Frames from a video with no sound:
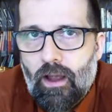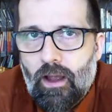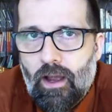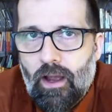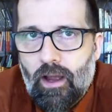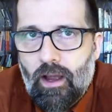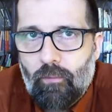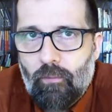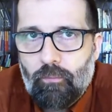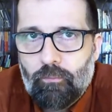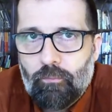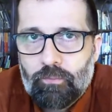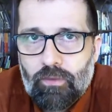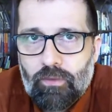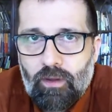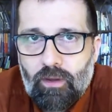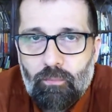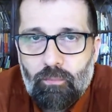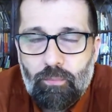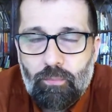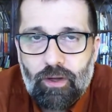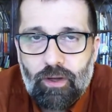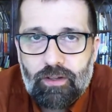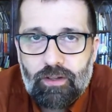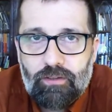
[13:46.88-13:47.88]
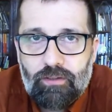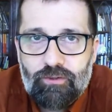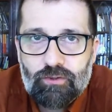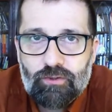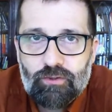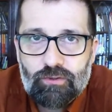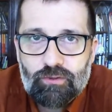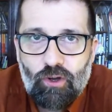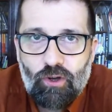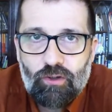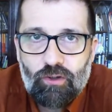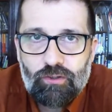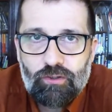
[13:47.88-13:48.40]
but if you're
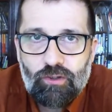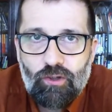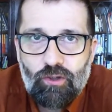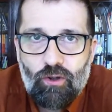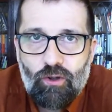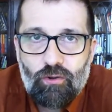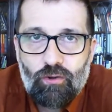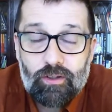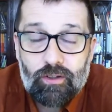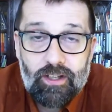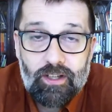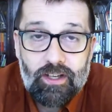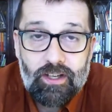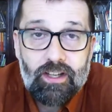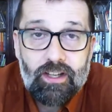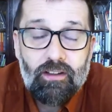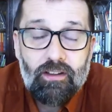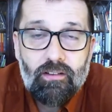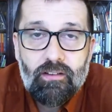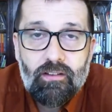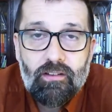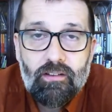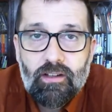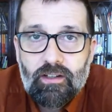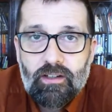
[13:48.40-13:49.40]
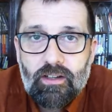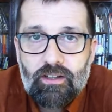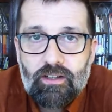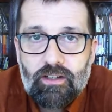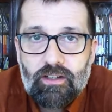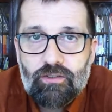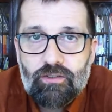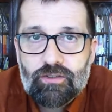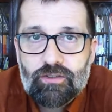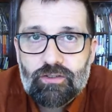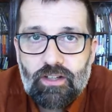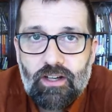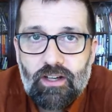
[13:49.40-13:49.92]
not logged in and
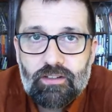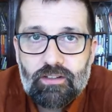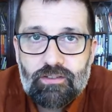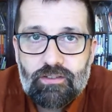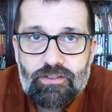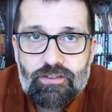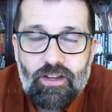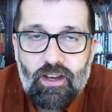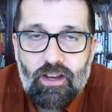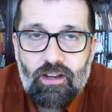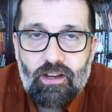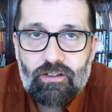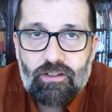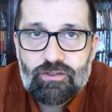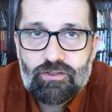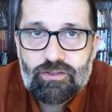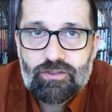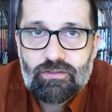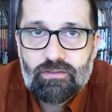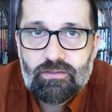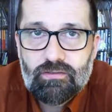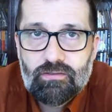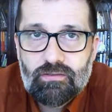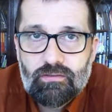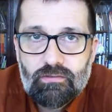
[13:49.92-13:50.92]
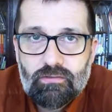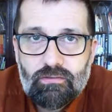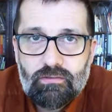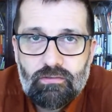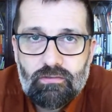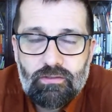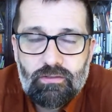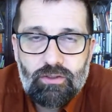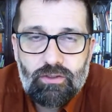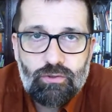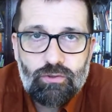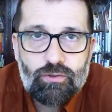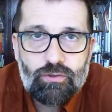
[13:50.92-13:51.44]
you start to search
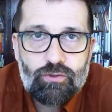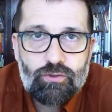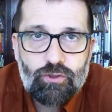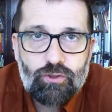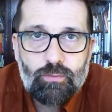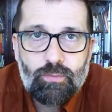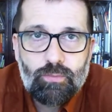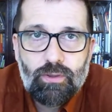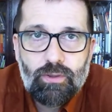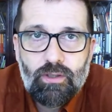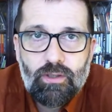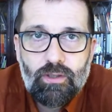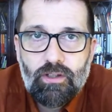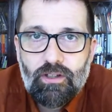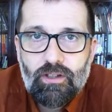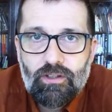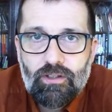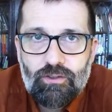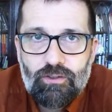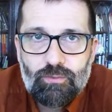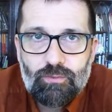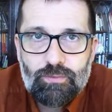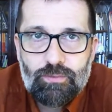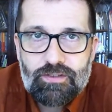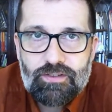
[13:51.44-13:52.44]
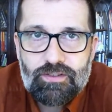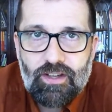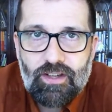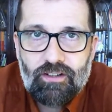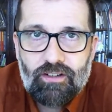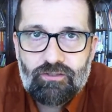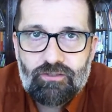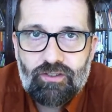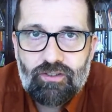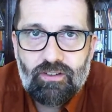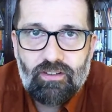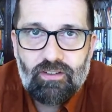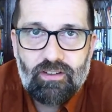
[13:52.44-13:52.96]
YouTube, you'll be
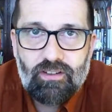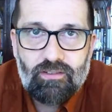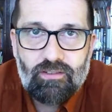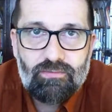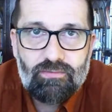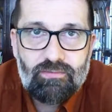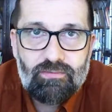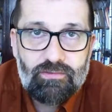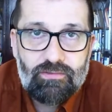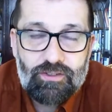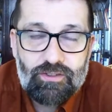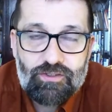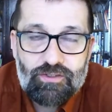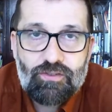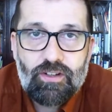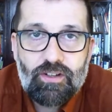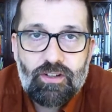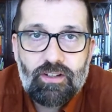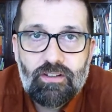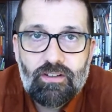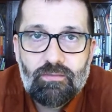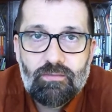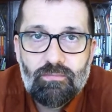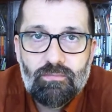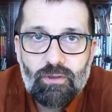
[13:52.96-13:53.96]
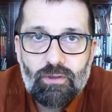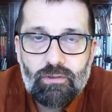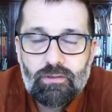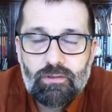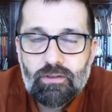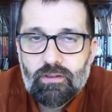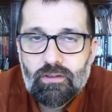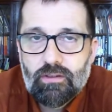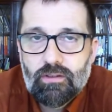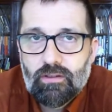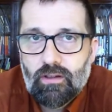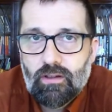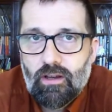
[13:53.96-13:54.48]
searching the restricted mode
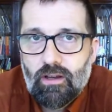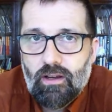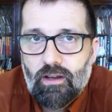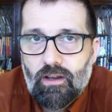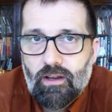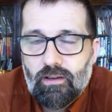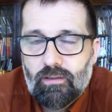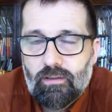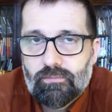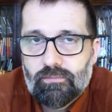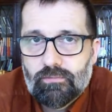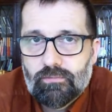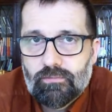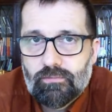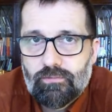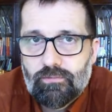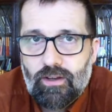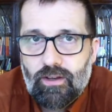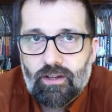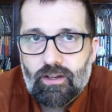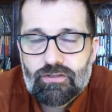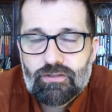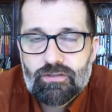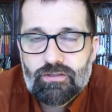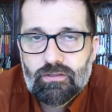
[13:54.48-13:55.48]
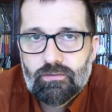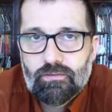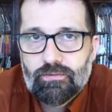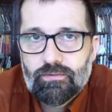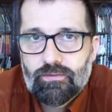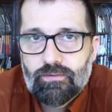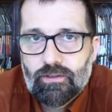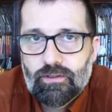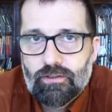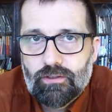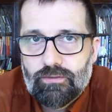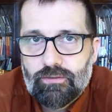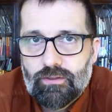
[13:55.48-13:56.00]
version
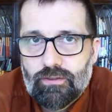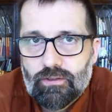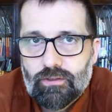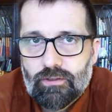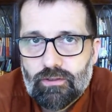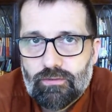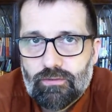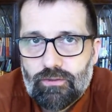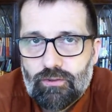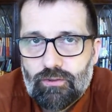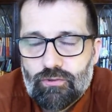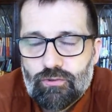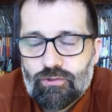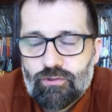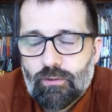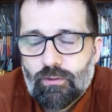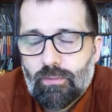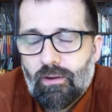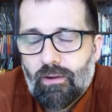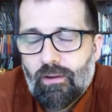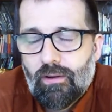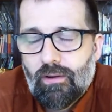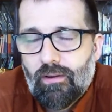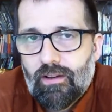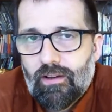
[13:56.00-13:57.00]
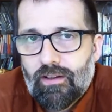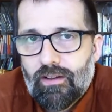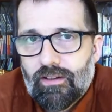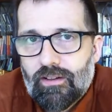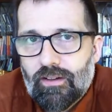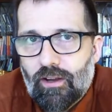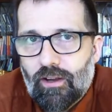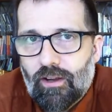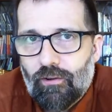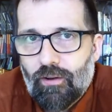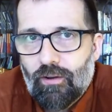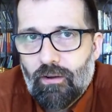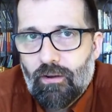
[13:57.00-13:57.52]
of YouTube.
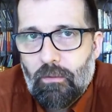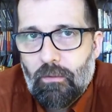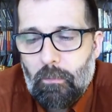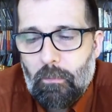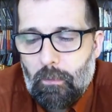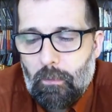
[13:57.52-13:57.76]
Now,